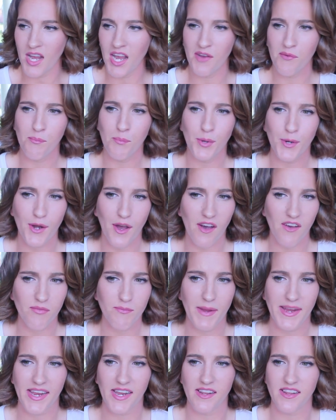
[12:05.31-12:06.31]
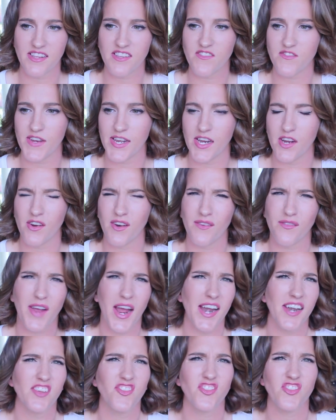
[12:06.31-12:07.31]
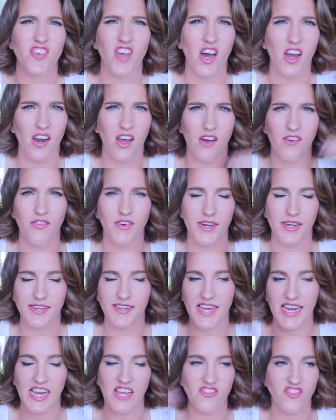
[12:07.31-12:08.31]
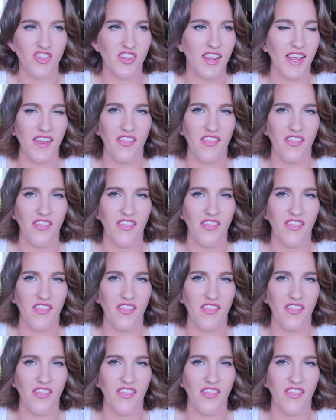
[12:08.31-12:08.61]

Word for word: I've put off making this video and I've kind of just gone off on a tangent,